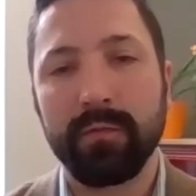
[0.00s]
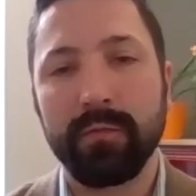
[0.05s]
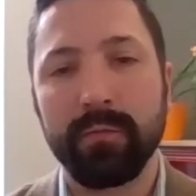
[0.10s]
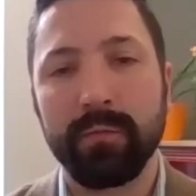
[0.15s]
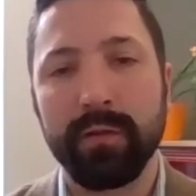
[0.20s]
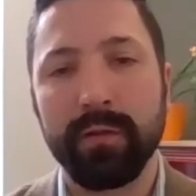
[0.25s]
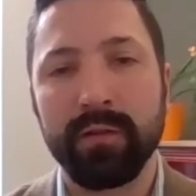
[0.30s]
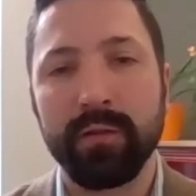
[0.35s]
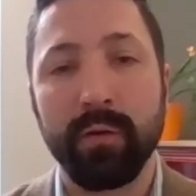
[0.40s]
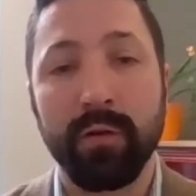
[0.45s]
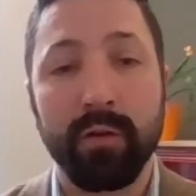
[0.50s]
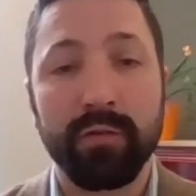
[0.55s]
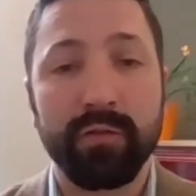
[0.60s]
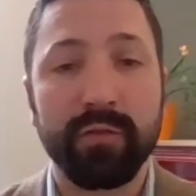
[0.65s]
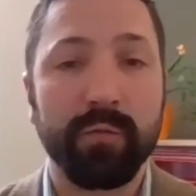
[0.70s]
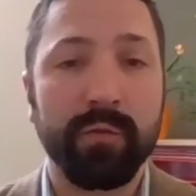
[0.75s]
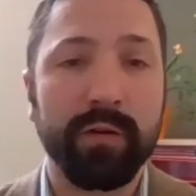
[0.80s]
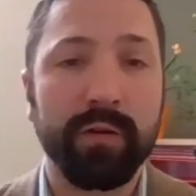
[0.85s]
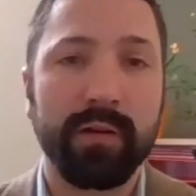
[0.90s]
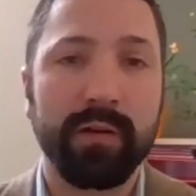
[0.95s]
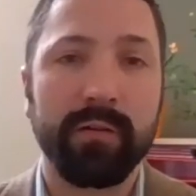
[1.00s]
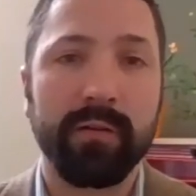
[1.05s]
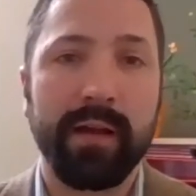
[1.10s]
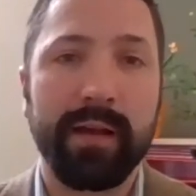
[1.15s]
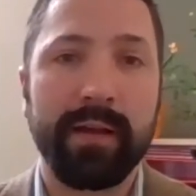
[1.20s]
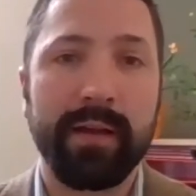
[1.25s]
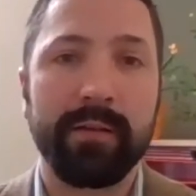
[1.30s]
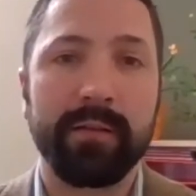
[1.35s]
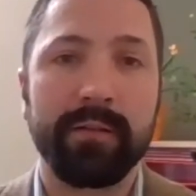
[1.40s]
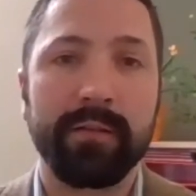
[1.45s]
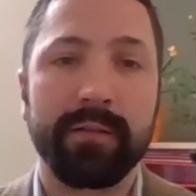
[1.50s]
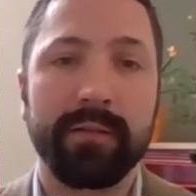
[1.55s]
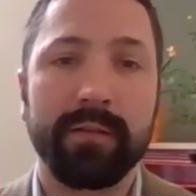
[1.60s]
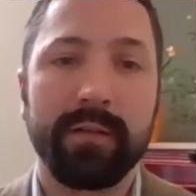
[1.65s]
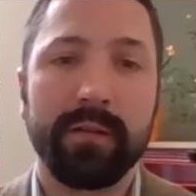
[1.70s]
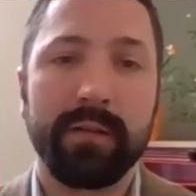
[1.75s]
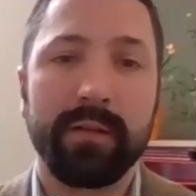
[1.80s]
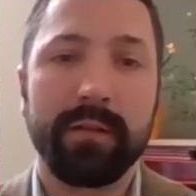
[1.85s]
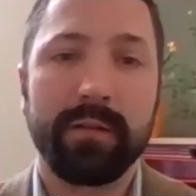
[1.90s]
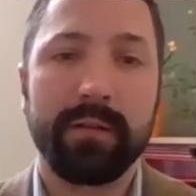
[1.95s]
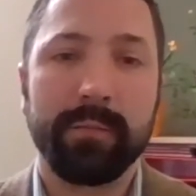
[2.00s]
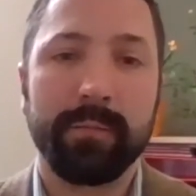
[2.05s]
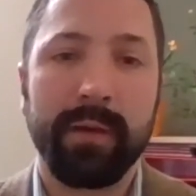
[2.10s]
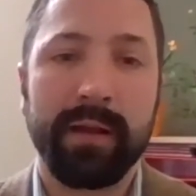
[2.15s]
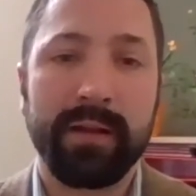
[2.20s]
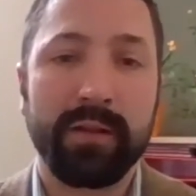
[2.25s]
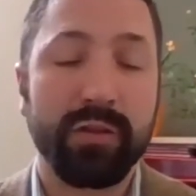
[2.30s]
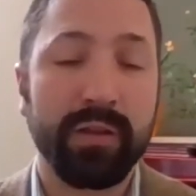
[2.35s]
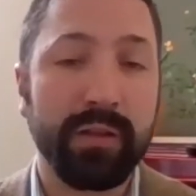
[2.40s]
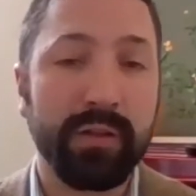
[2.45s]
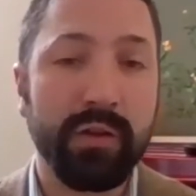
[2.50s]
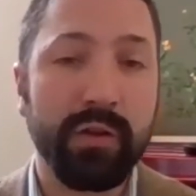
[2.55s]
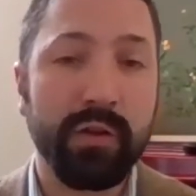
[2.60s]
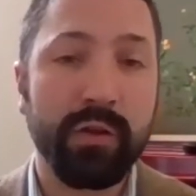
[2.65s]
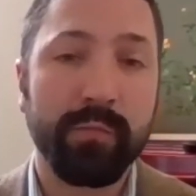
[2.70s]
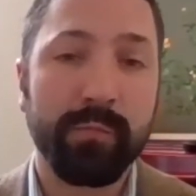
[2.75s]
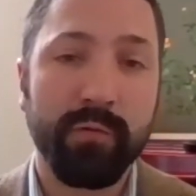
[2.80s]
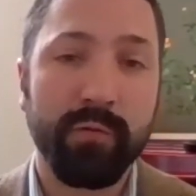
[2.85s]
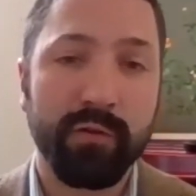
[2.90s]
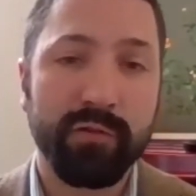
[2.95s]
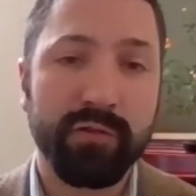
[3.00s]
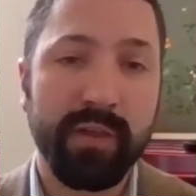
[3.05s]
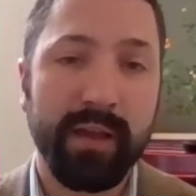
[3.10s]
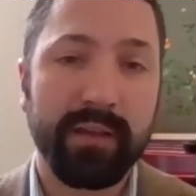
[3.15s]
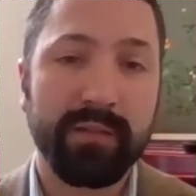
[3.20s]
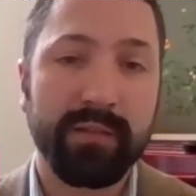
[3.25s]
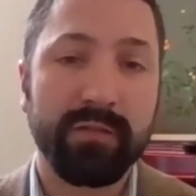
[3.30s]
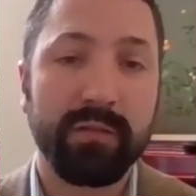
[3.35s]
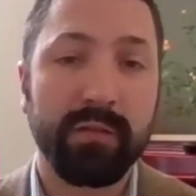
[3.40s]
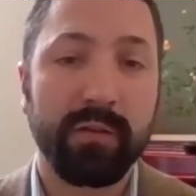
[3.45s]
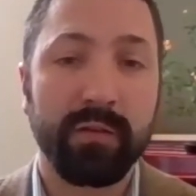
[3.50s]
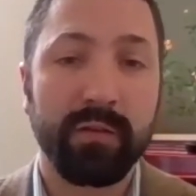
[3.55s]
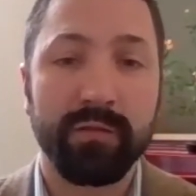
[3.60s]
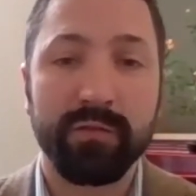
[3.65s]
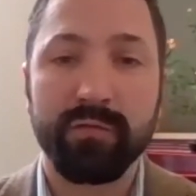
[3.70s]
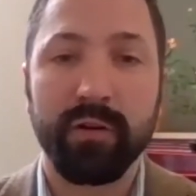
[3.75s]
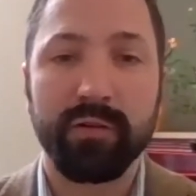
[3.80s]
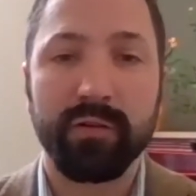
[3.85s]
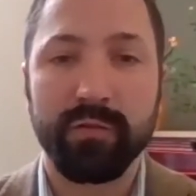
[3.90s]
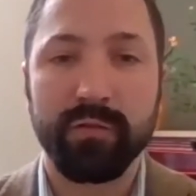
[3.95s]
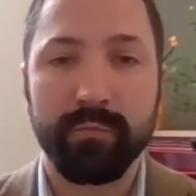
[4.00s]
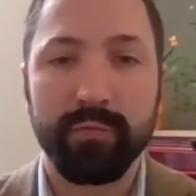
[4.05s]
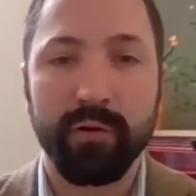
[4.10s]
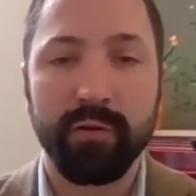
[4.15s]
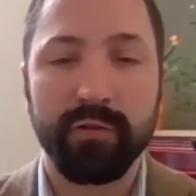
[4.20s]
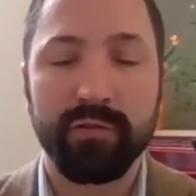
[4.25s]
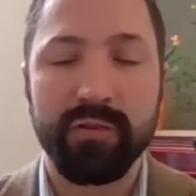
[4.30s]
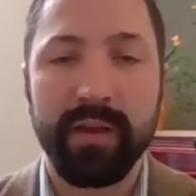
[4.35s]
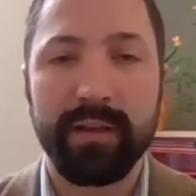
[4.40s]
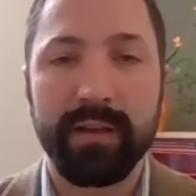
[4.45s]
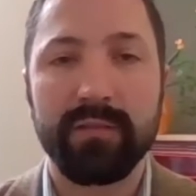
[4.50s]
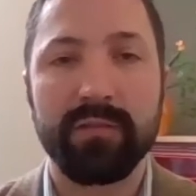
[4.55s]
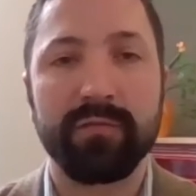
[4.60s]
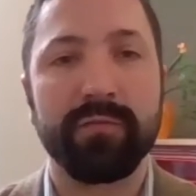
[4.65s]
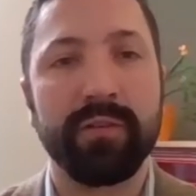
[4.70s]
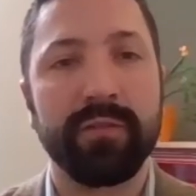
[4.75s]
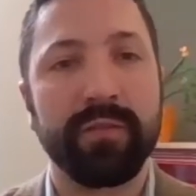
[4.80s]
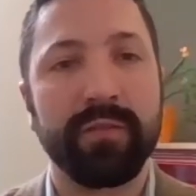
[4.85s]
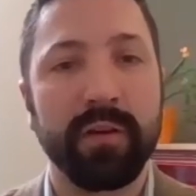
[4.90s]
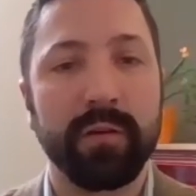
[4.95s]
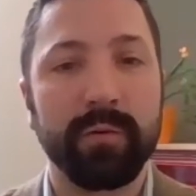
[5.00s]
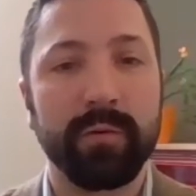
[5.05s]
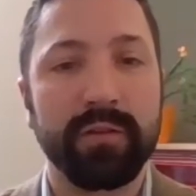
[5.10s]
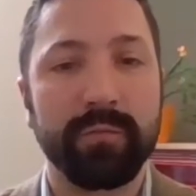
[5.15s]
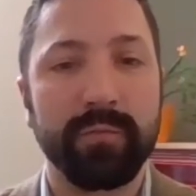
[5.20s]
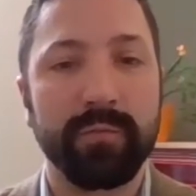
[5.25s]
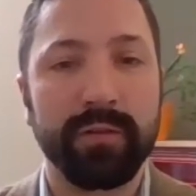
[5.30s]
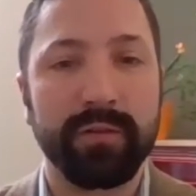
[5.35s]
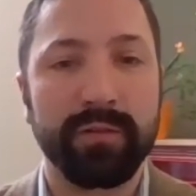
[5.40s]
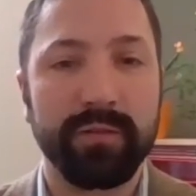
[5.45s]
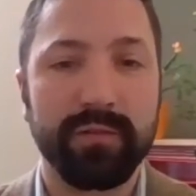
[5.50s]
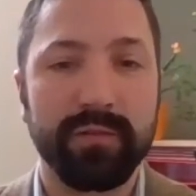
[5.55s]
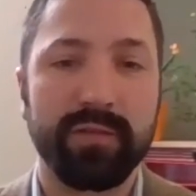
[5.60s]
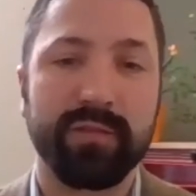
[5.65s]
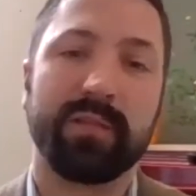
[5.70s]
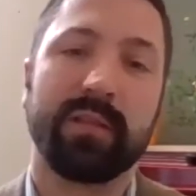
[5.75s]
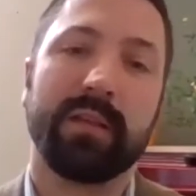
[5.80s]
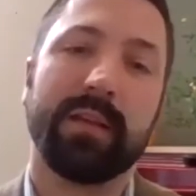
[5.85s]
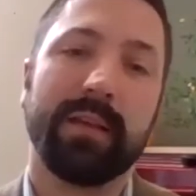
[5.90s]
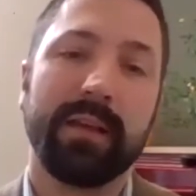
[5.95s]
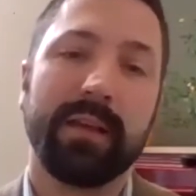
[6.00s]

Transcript: we do a lot of work around managing new projects, construction projects, refurbishments,